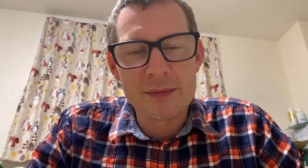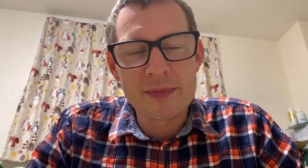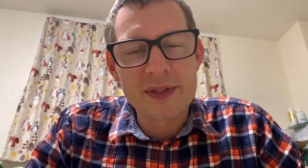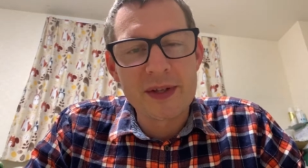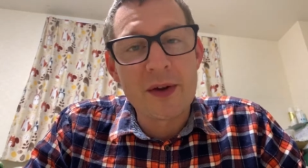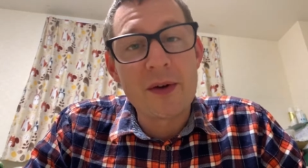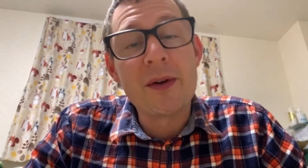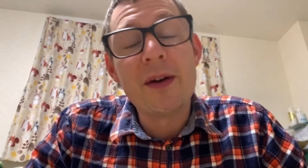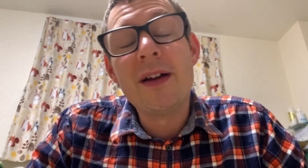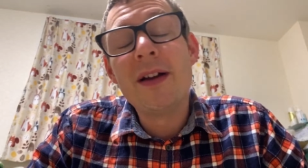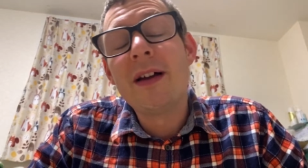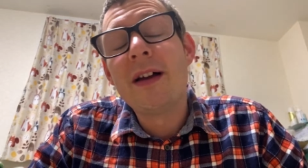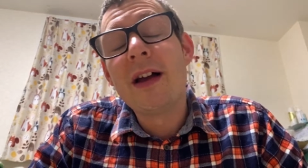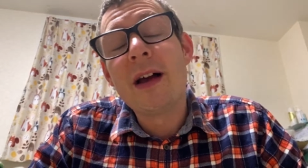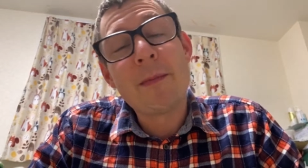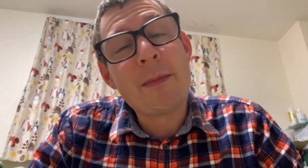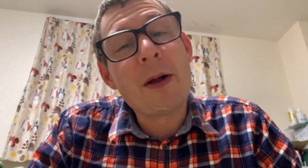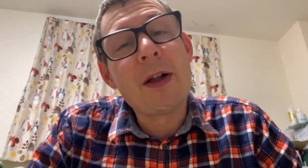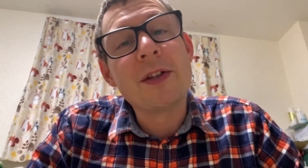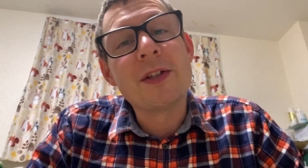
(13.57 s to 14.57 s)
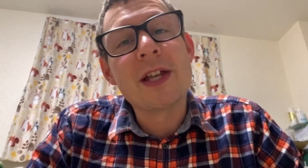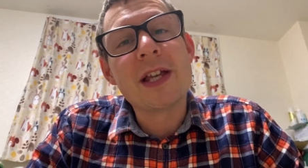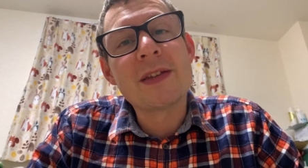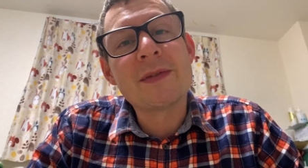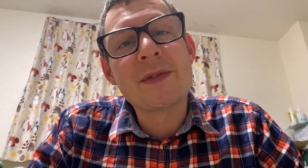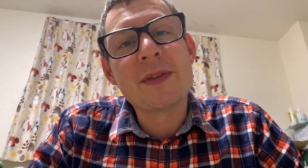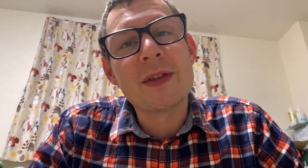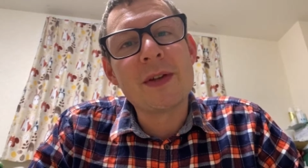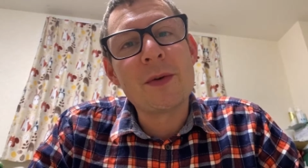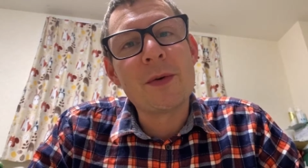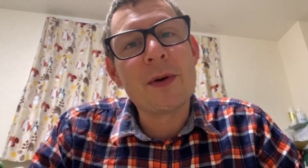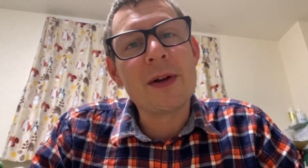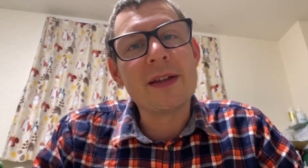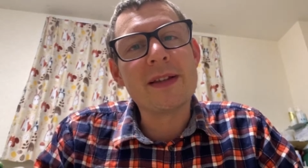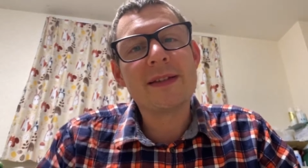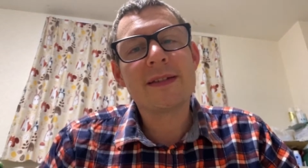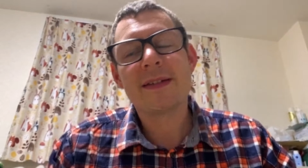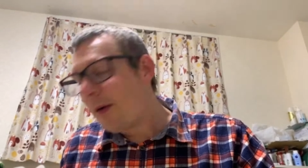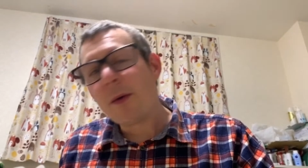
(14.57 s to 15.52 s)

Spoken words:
so apologize for the noise.